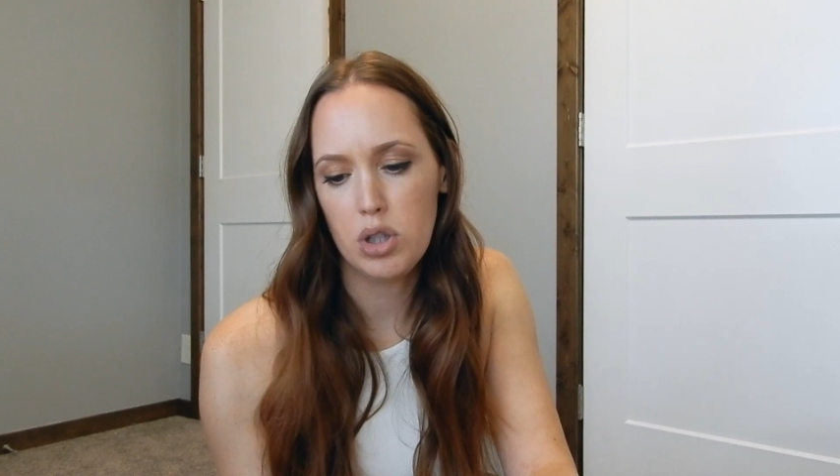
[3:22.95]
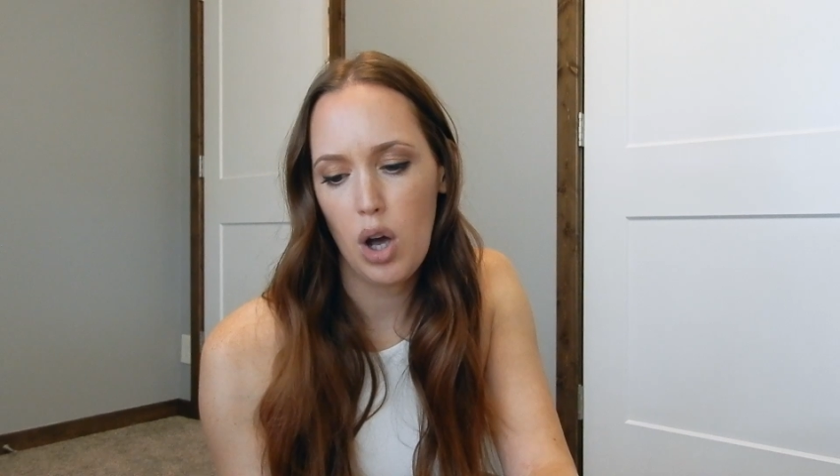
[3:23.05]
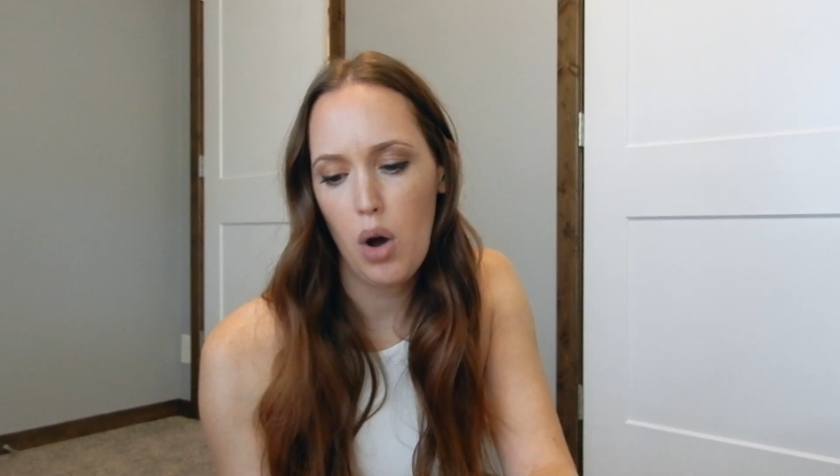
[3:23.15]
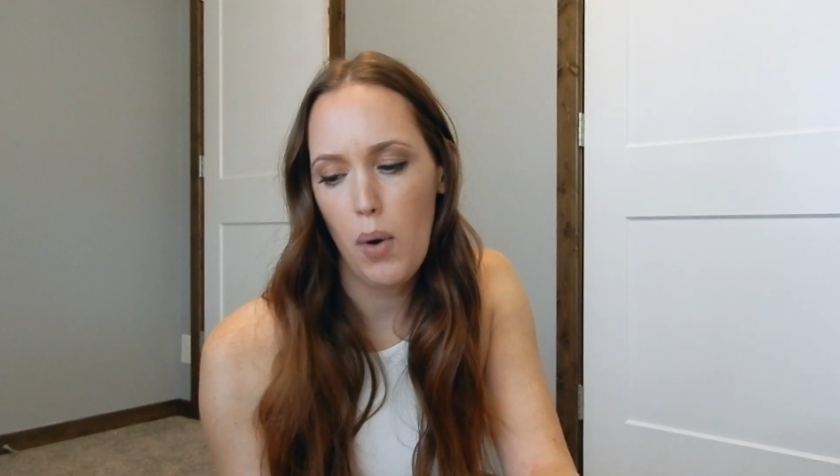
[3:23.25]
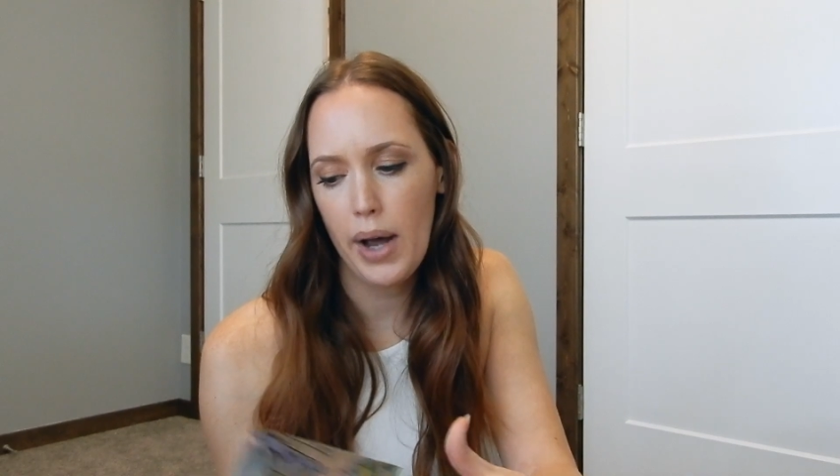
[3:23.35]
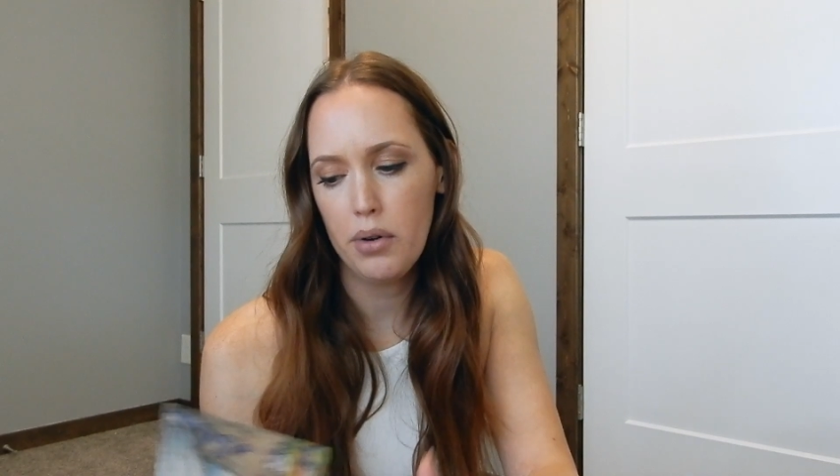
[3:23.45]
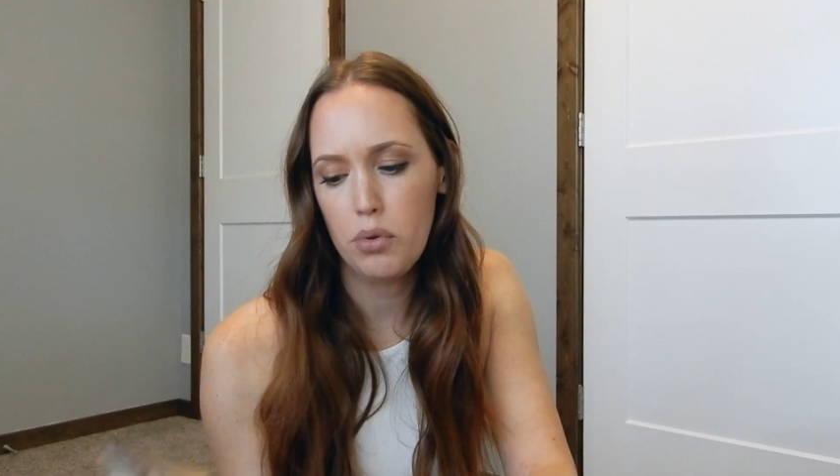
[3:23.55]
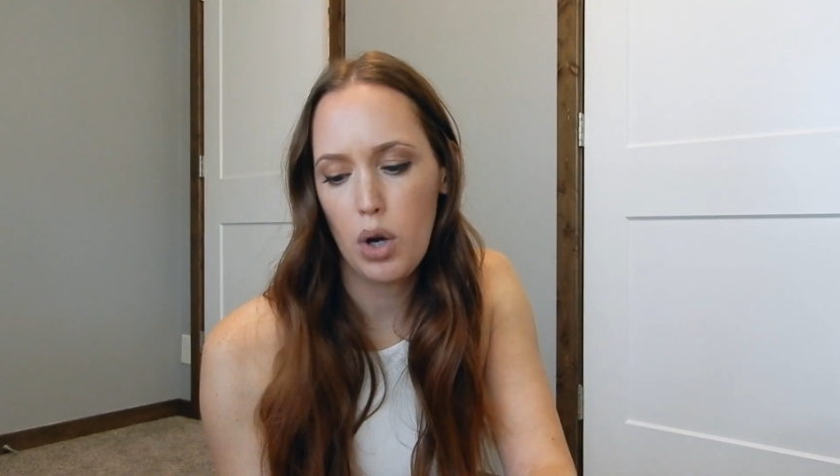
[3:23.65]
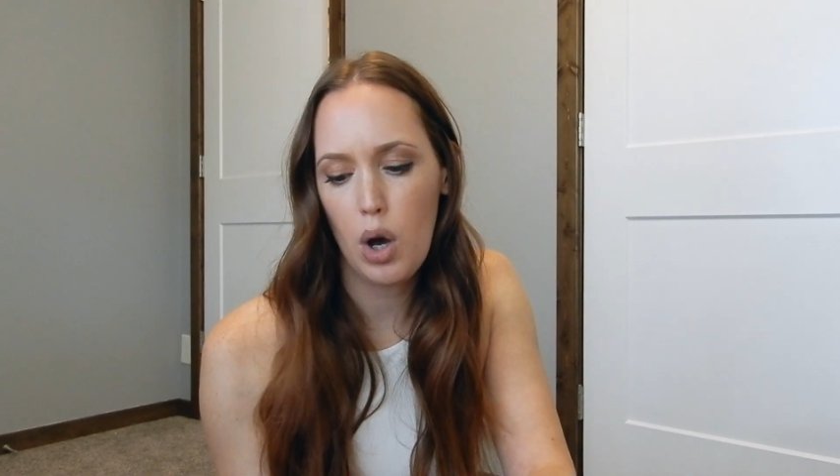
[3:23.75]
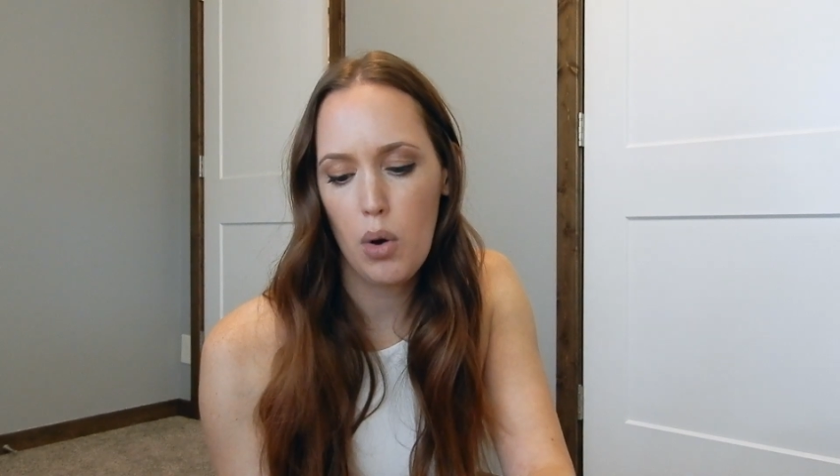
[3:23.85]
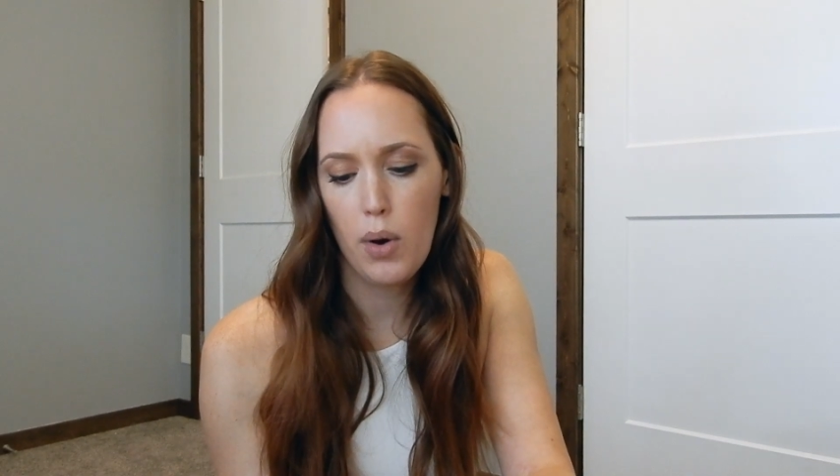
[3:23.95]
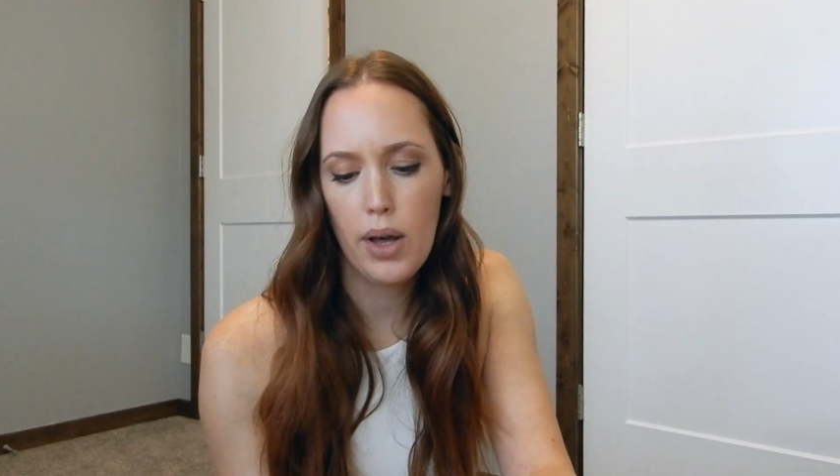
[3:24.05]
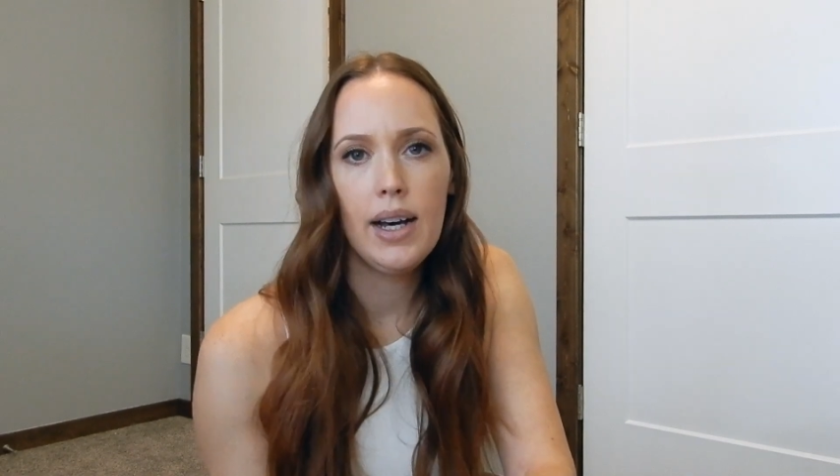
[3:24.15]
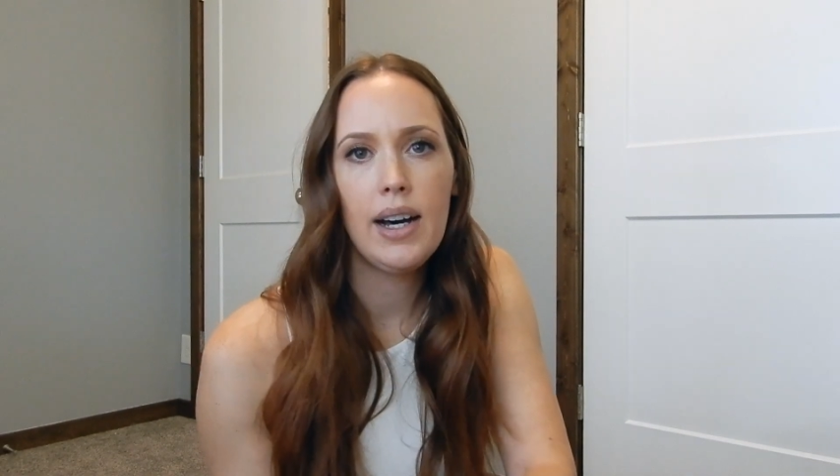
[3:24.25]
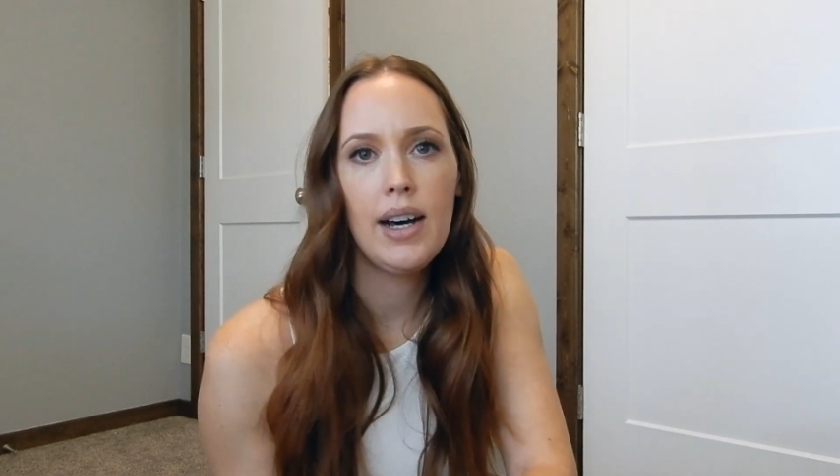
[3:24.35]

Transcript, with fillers: So I don't know.